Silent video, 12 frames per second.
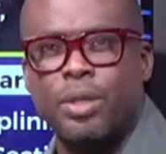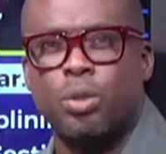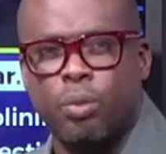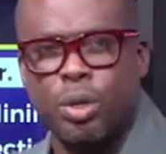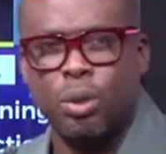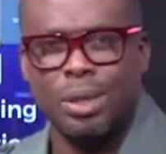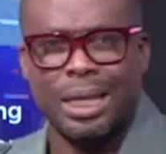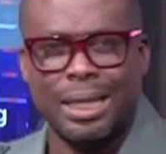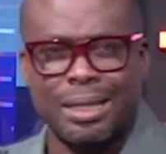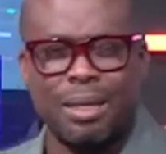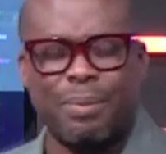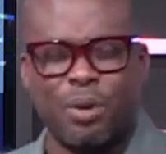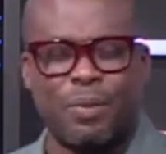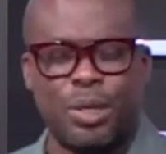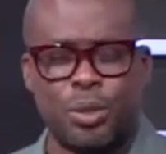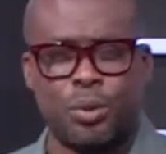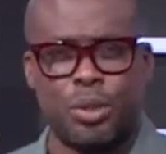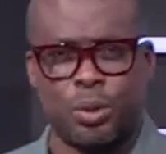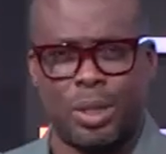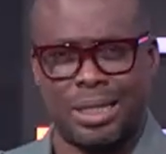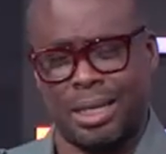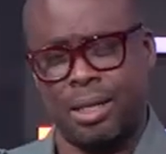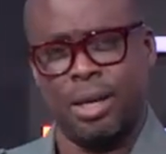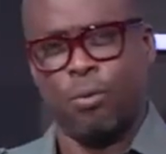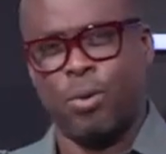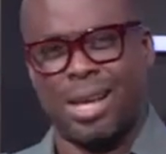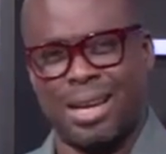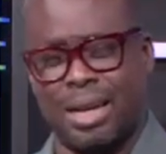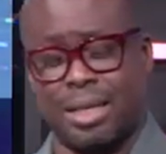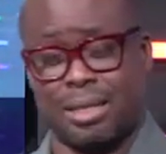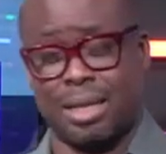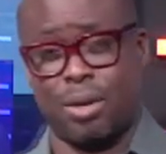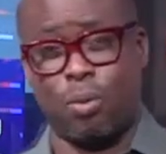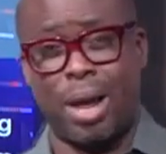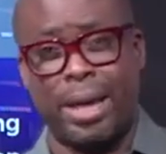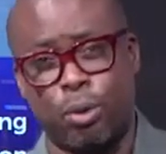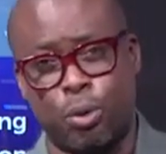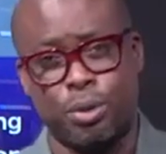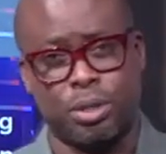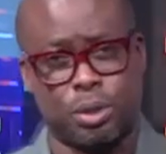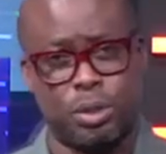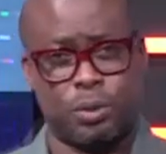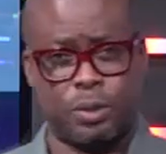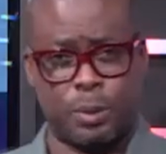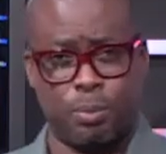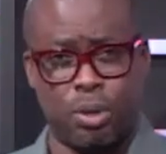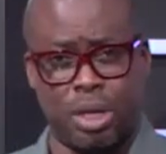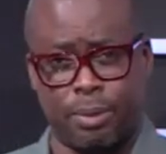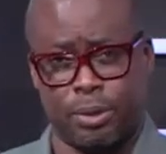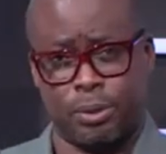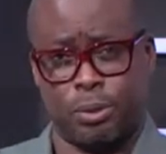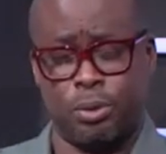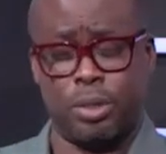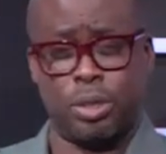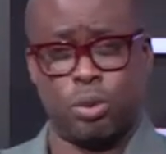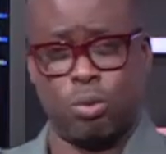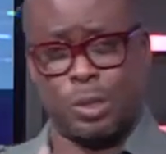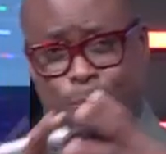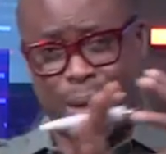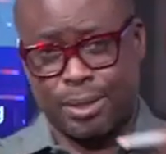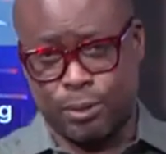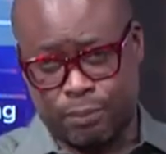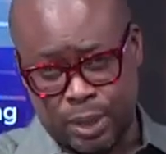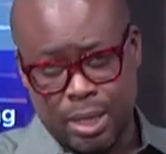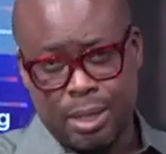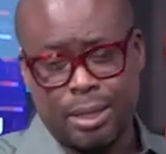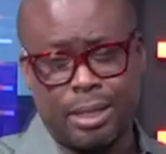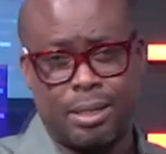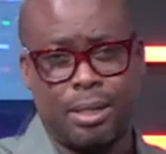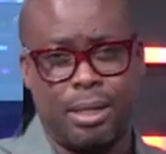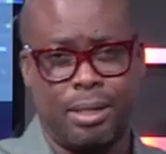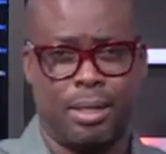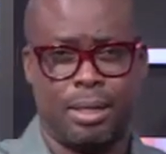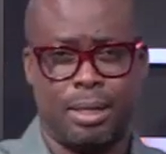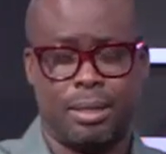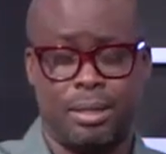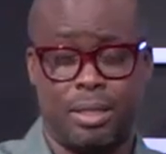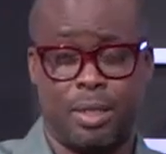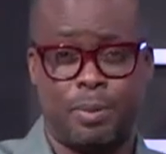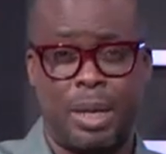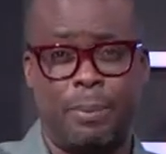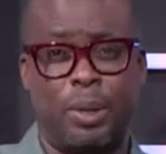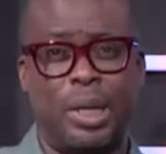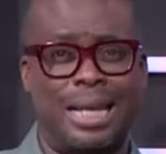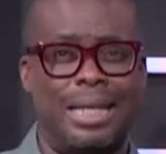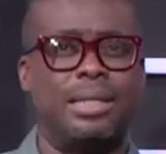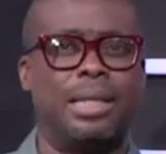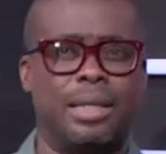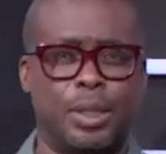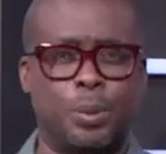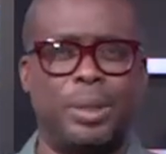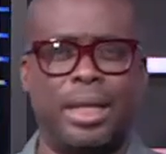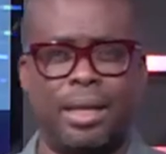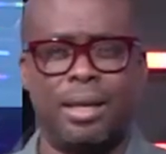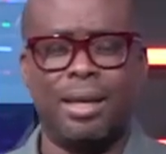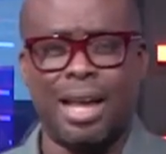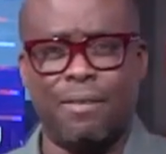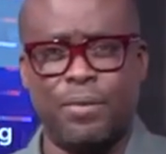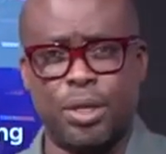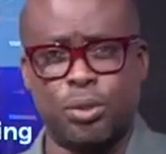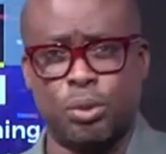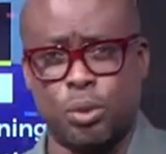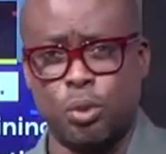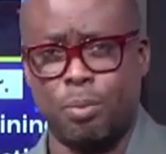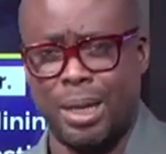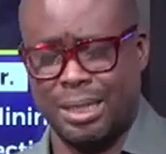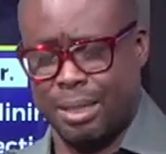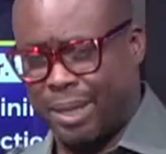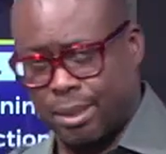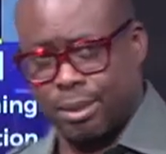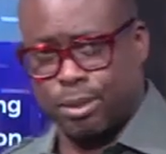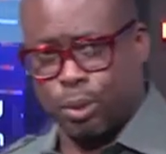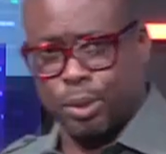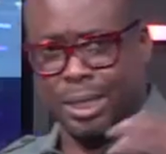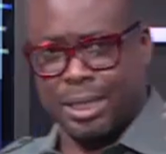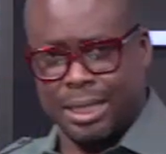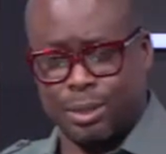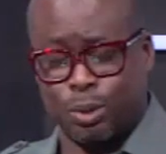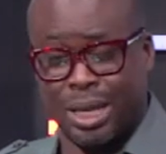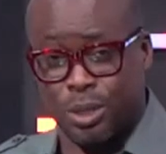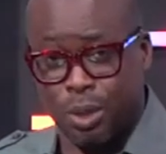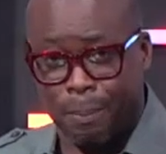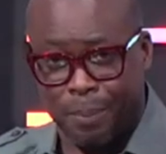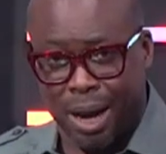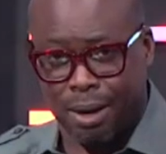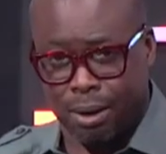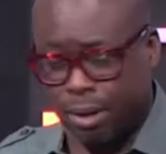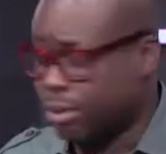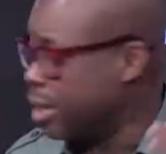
So we know that there's a bit of history to this and we can understand why Okudjeto is responding because Okudjeto was part of the General Legal Council disciplinary body that dealt with the Xavier Sosu matter. But so just to get you a background